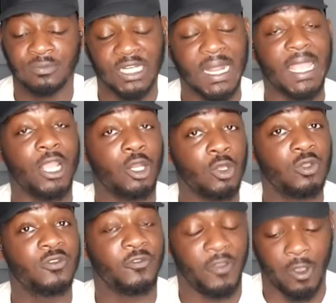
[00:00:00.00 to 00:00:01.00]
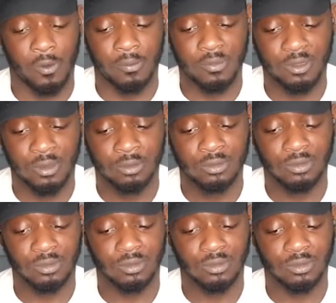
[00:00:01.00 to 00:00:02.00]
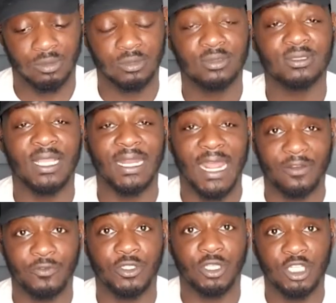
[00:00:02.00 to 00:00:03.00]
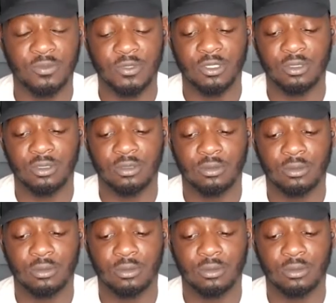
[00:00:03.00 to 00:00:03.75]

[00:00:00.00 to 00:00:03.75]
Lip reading: And that includes films and advertisements.